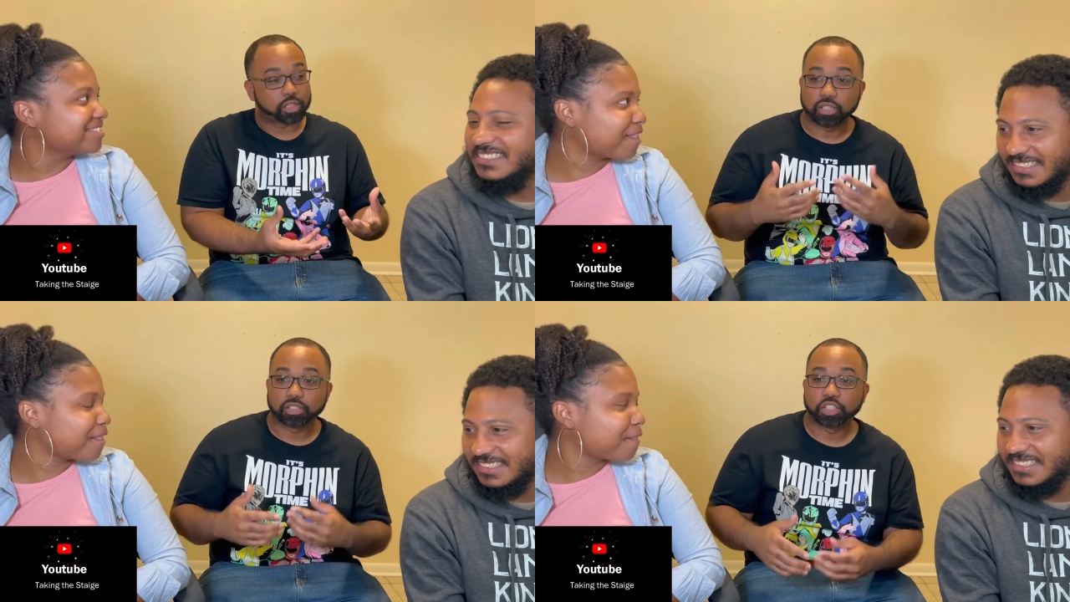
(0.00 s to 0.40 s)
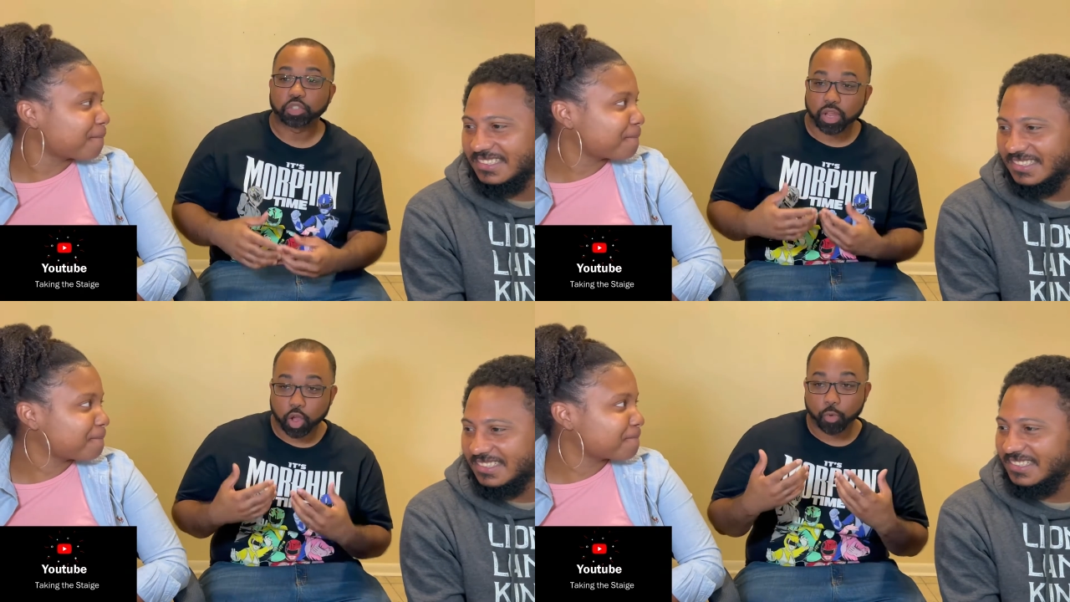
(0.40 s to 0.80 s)
Speaker 1: that, just
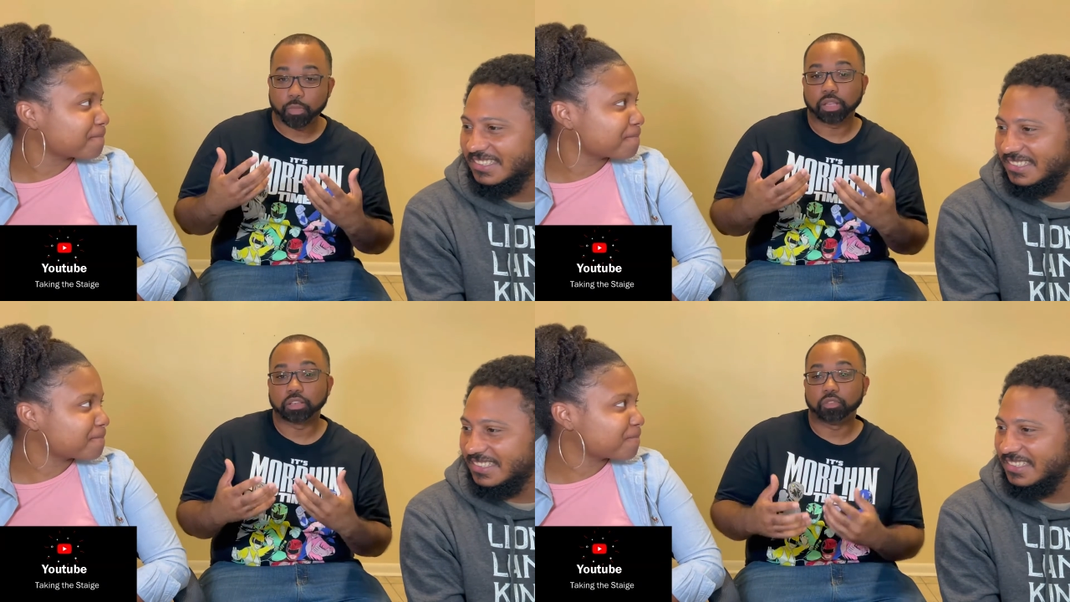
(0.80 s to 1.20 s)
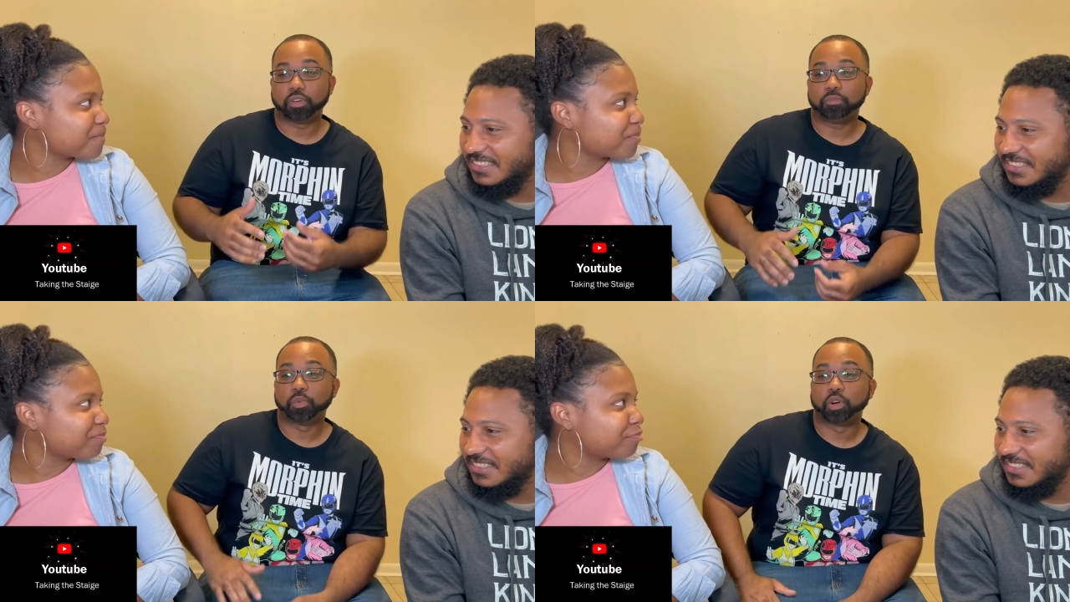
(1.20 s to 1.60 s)
trying to open myself
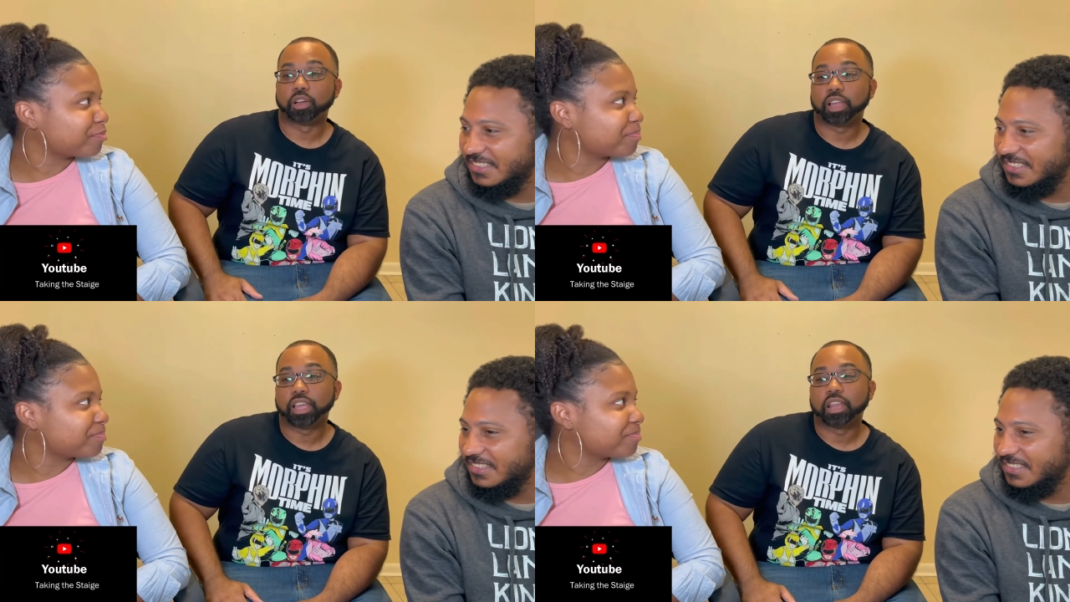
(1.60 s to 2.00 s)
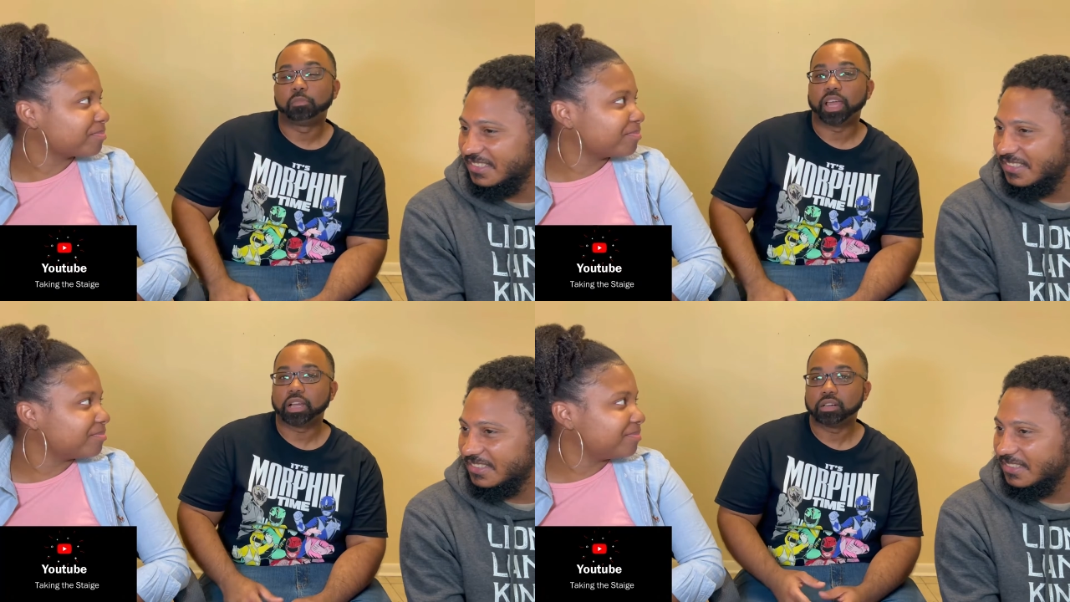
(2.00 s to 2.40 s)
up more. And I'm
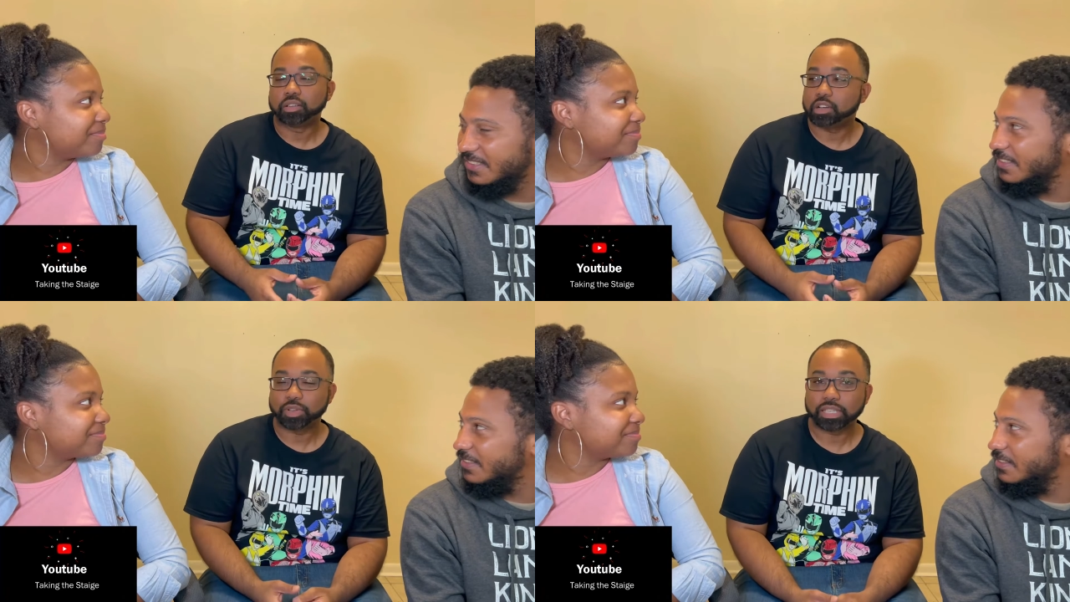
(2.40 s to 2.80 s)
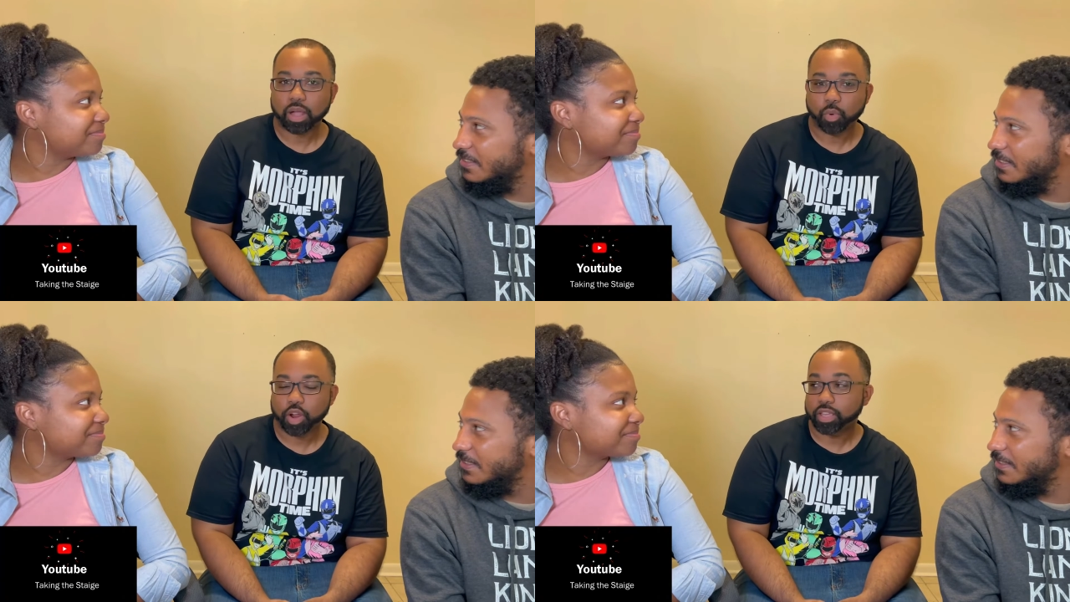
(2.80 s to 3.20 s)
like, oh no, it's not
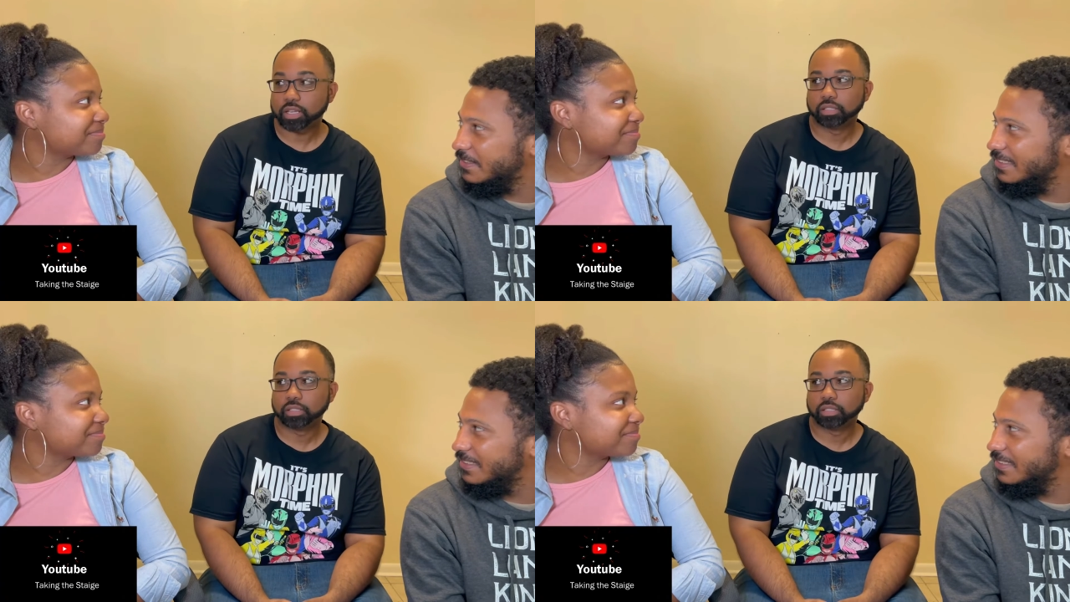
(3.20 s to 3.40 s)
working.